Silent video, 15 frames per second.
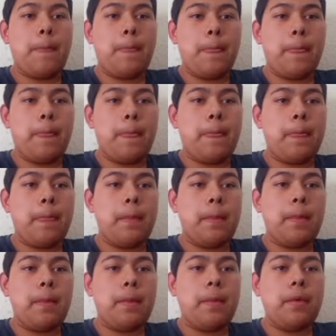
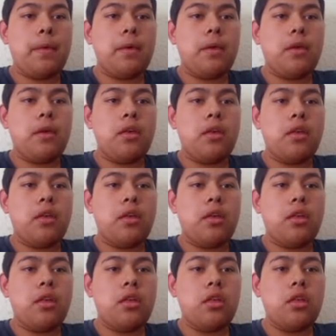
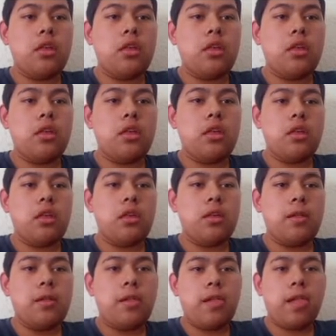(no one is talking)